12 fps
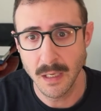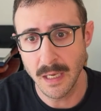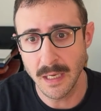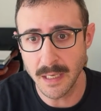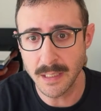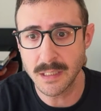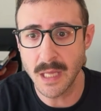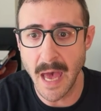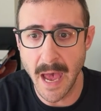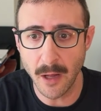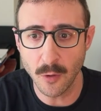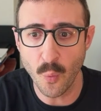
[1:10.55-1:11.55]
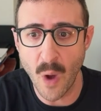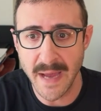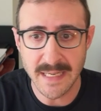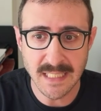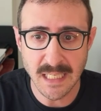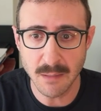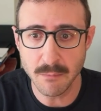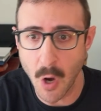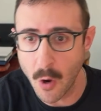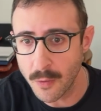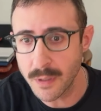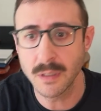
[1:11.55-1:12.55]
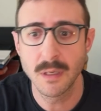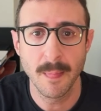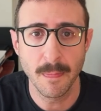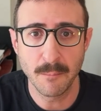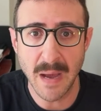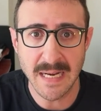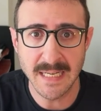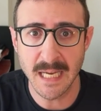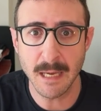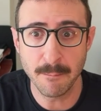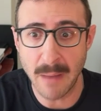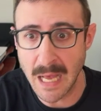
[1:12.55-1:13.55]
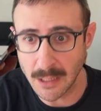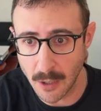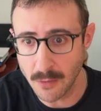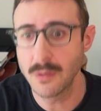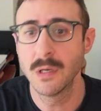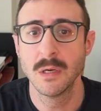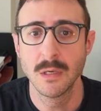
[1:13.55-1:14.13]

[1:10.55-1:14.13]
It is the LYT mode by Nick Milo.